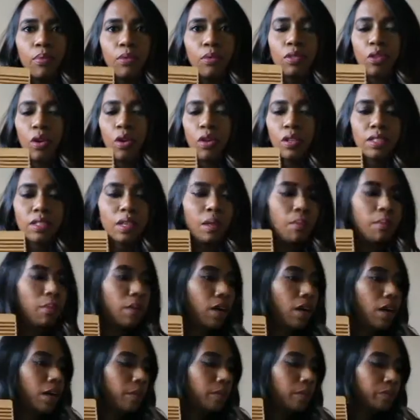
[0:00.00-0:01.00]
put on
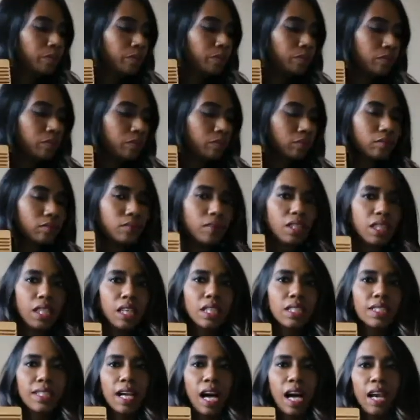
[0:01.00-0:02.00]
some
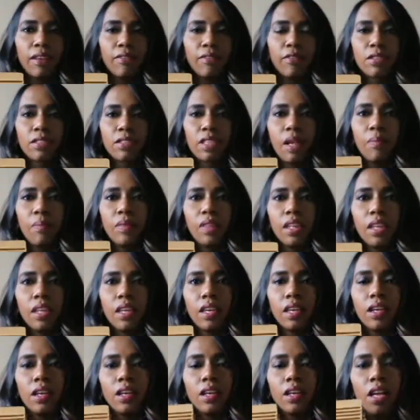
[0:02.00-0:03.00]
scarf or something
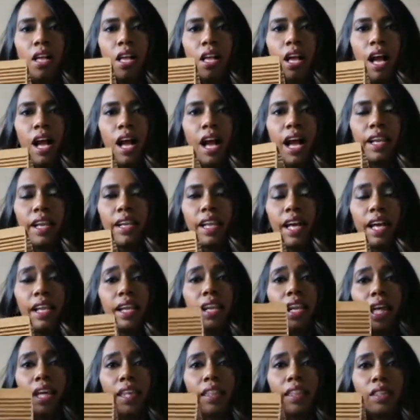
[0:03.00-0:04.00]
here, and I
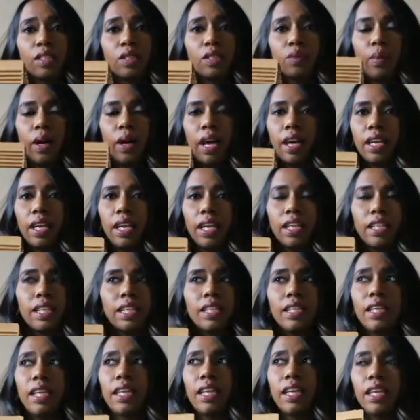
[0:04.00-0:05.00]
like this bag.
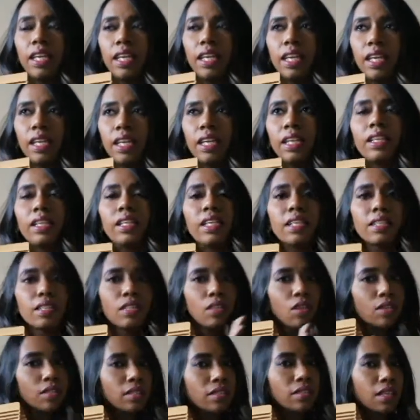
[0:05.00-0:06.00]
It does
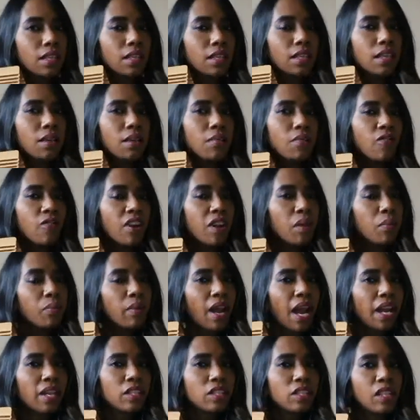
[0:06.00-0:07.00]
not seem very
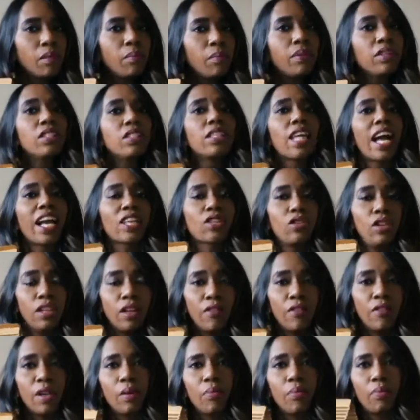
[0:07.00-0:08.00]
practical, but it's actually
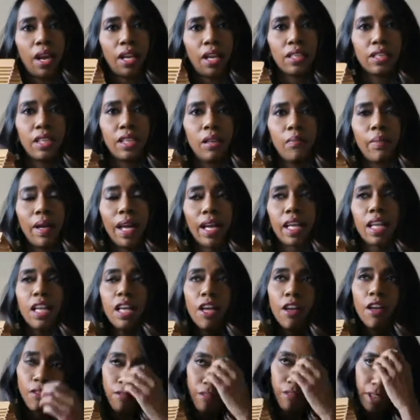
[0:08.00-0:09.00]
a very practical bag
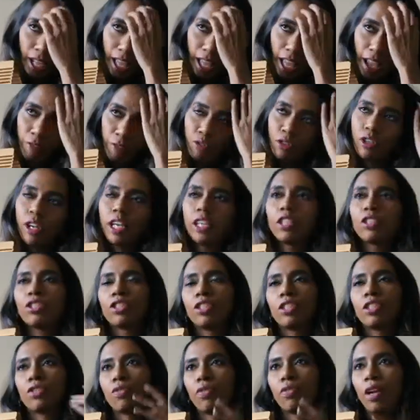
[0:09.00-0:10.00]
when I have to like
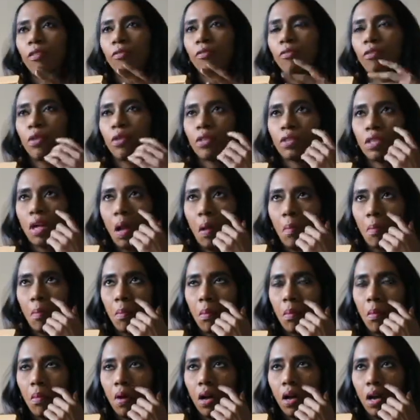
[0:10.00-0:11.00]
just run for
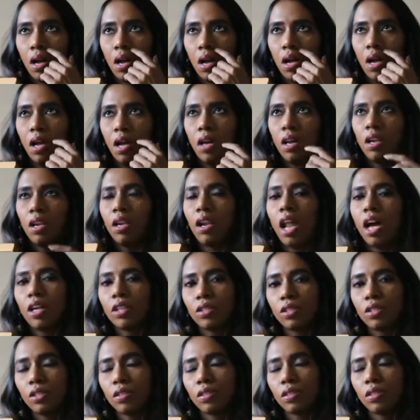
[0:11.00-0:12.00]
some
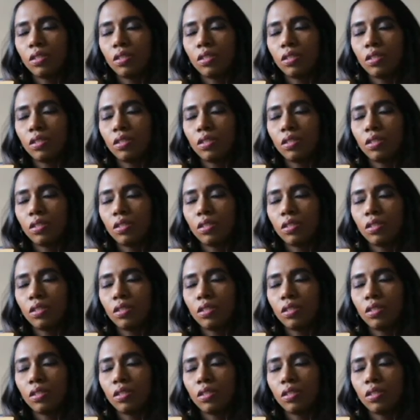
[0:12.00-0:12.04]
lunch